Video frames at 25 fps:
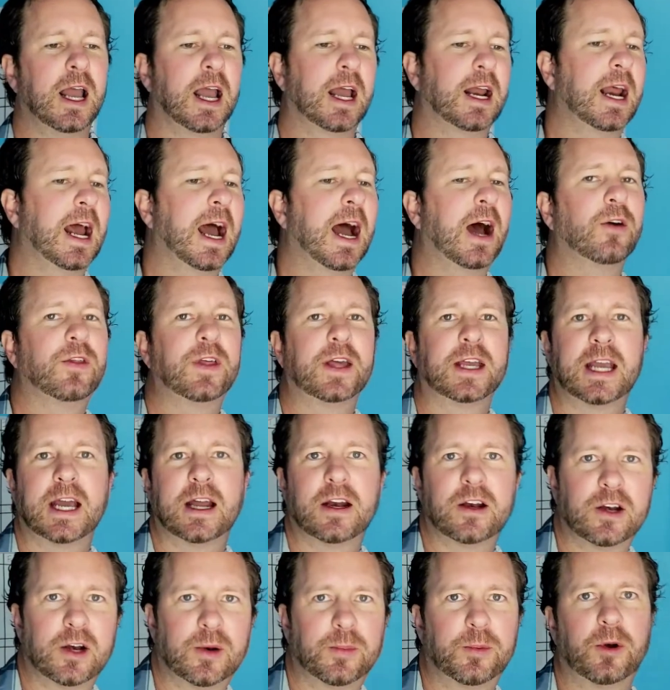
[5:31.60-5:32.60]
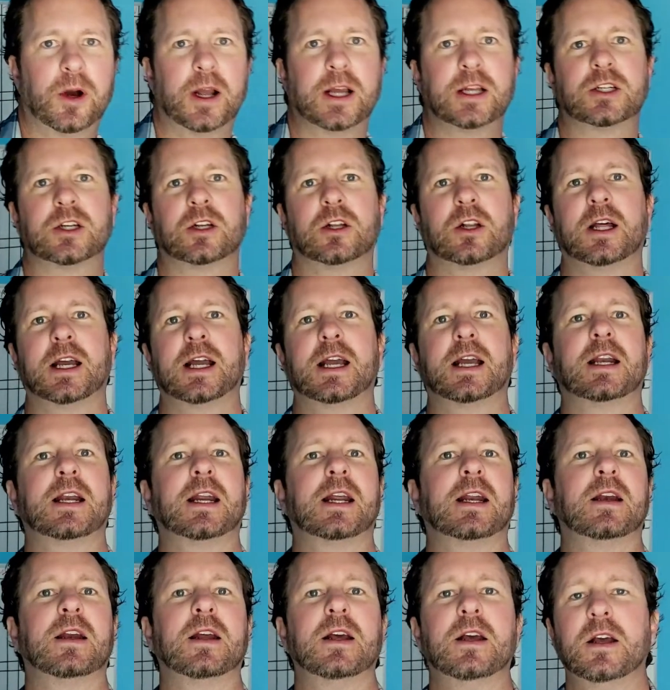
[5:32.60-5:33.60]
how they get an appraisal in,
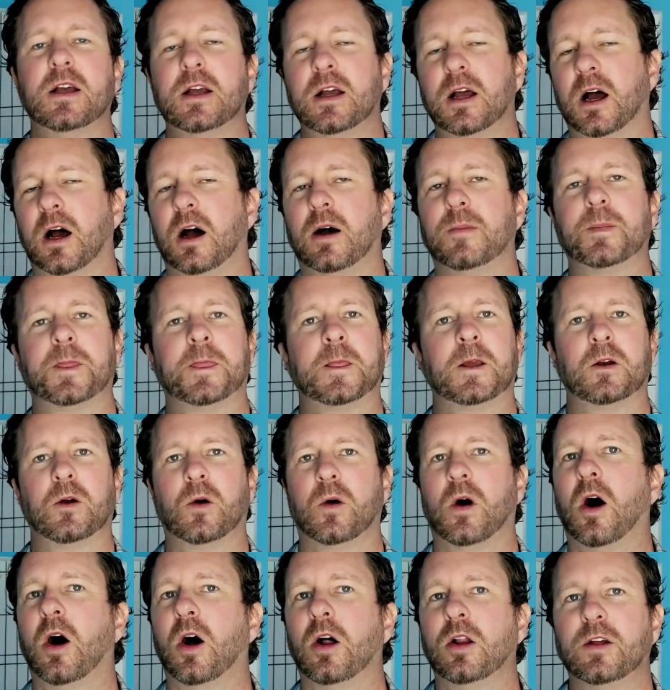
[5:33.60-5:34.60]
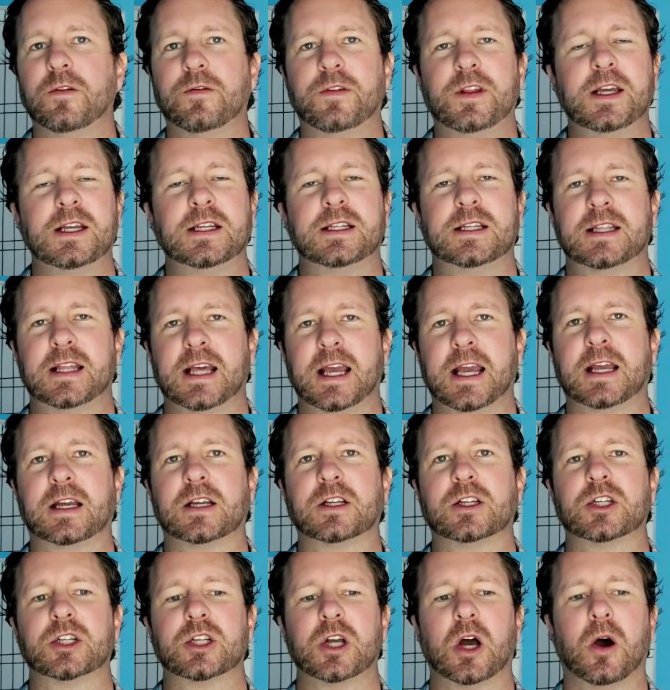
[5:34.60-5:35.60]
and all of these
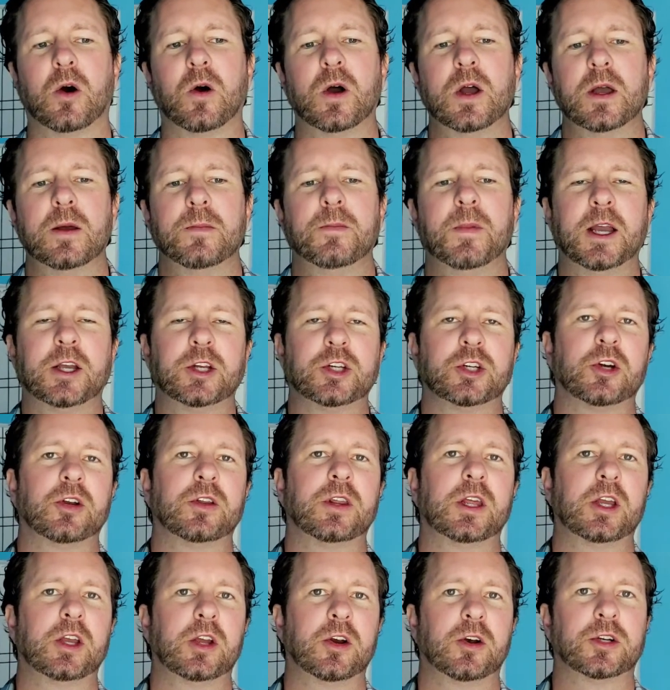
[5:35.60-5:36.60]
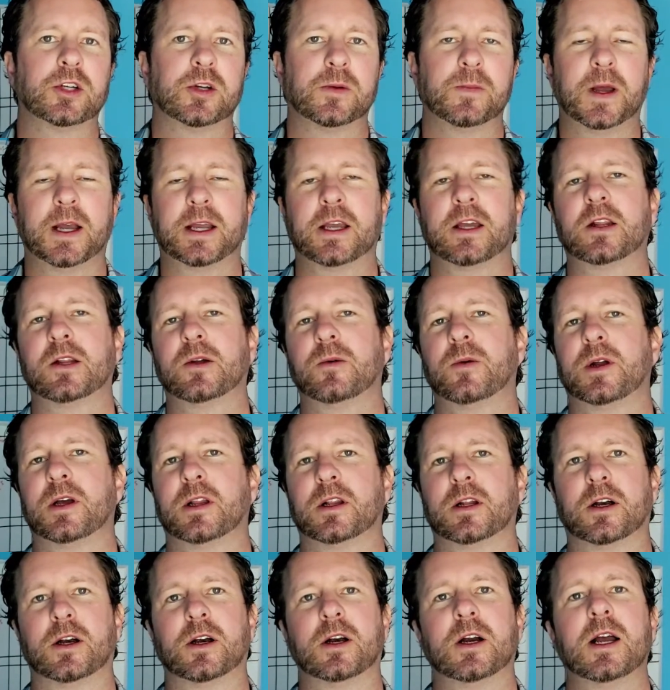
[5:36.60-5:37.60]
things. So make sure that your Temecula
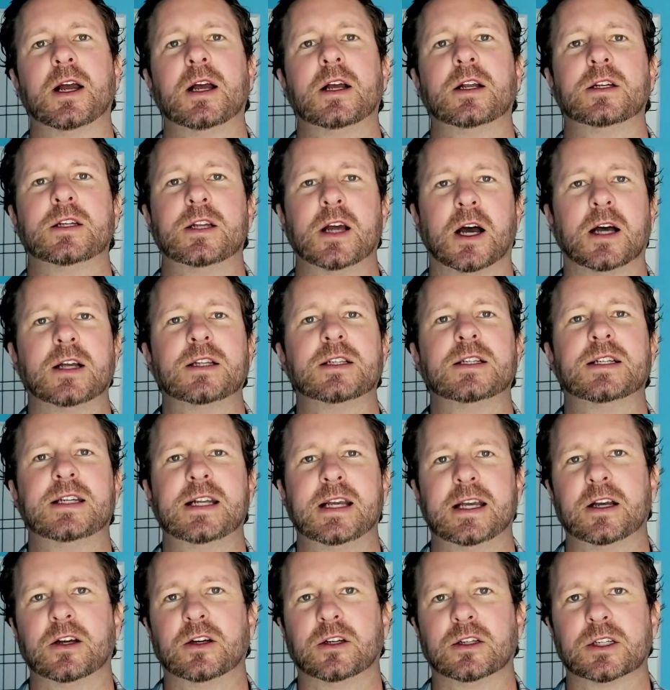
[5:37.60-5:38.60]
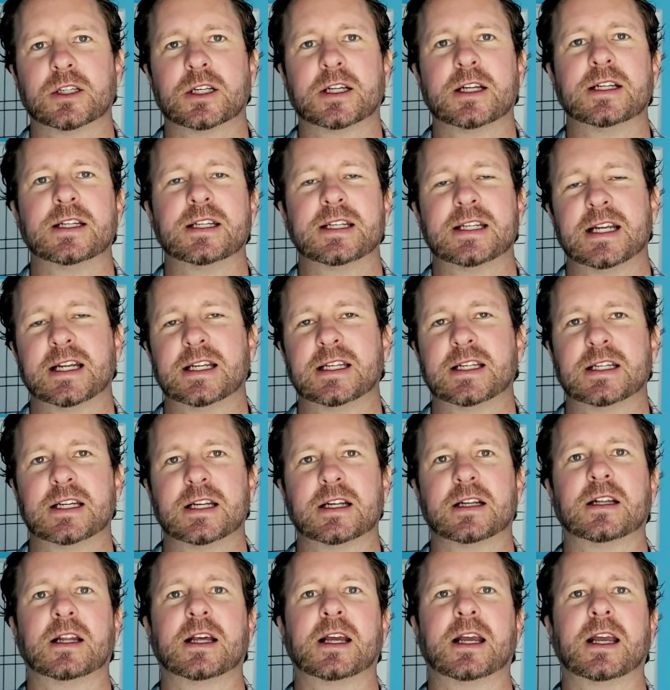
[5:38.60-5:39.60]
Realtor does deals
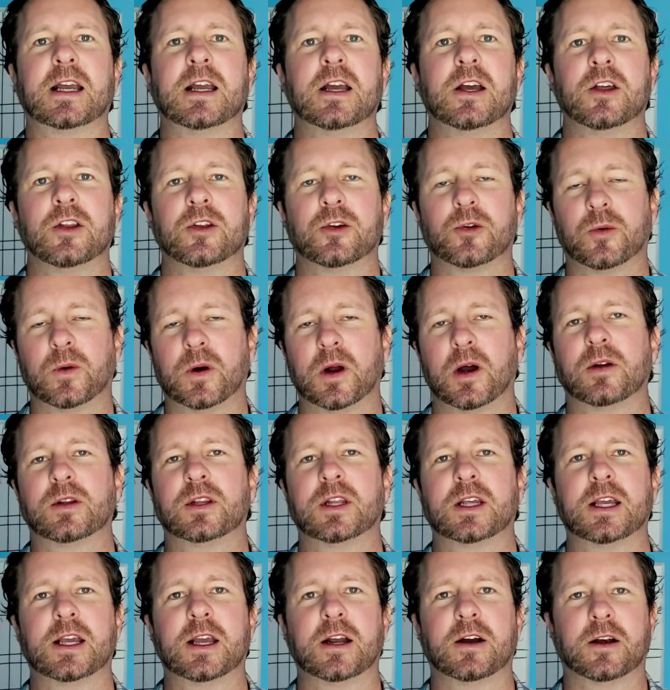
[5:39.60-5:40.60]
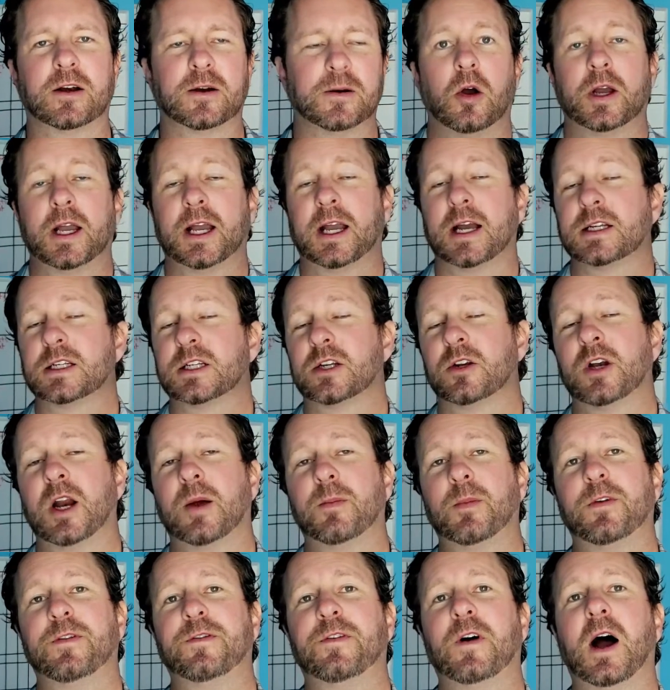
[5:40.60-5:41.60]
consistently throughout the year. Okay guys, so
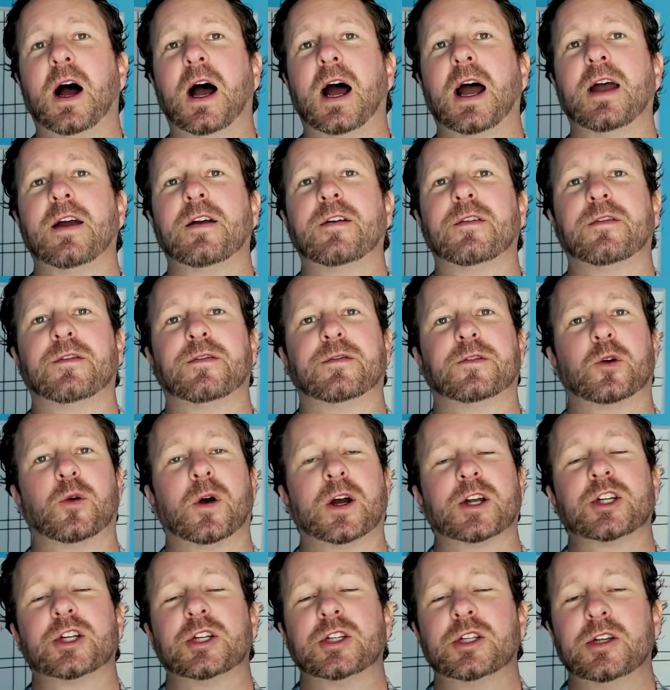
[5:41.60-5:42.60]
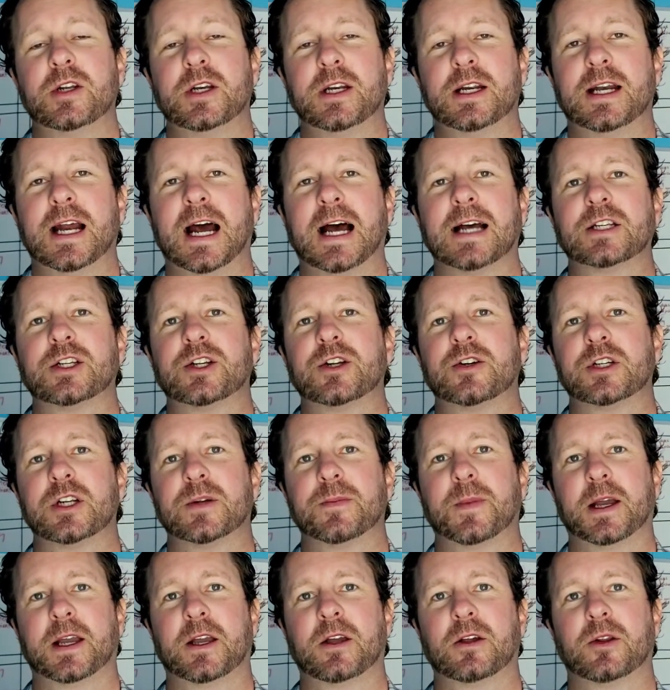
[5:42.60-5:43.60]
number 5, questions you need to ask your
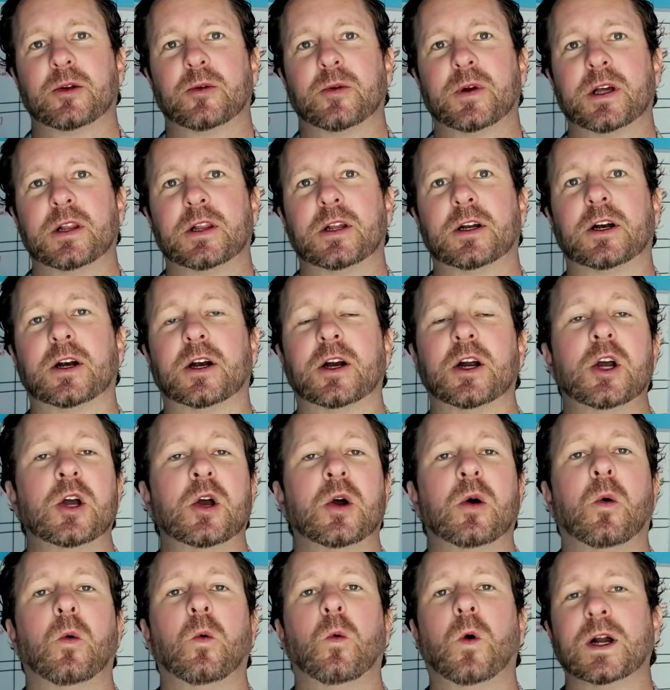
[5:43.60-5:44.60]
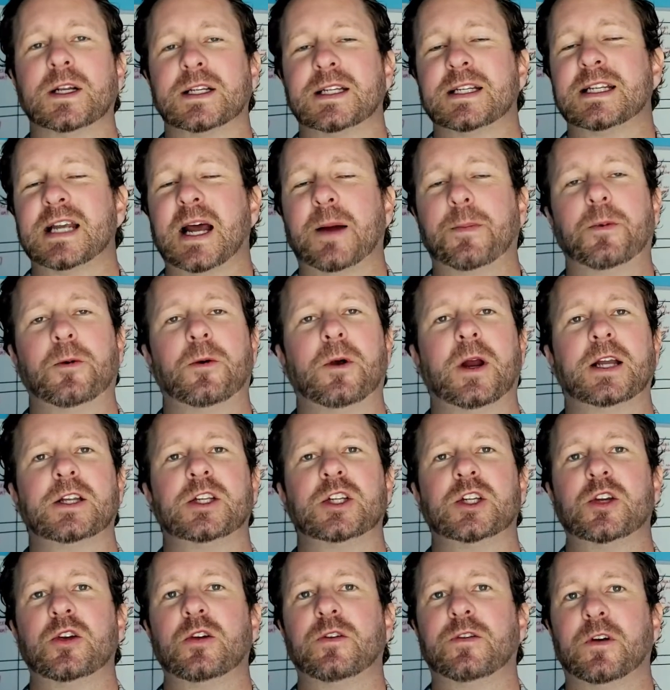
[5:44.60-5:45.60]
Temecula Realtor. What
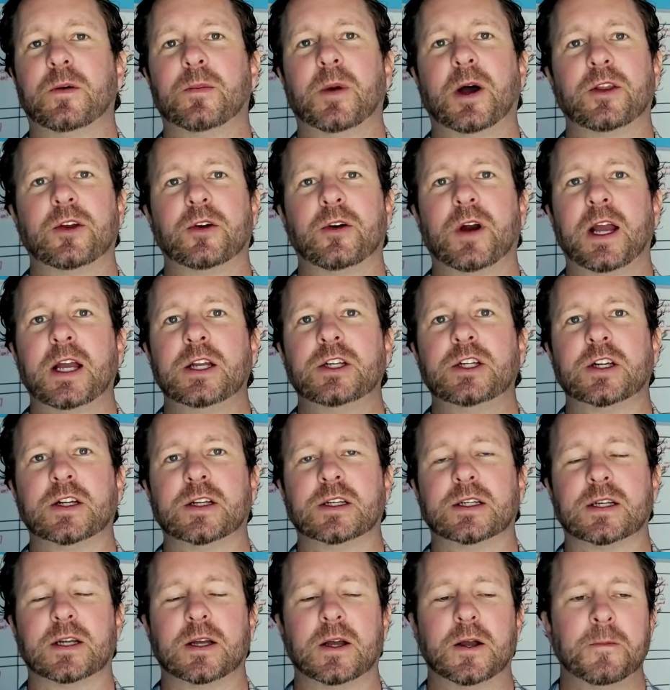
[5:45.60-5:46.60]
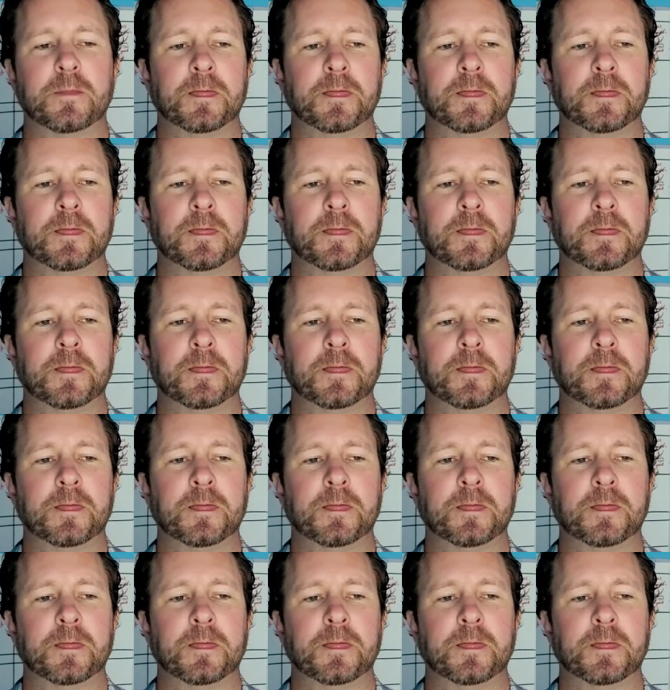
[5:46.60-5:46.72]
separates you from other agents?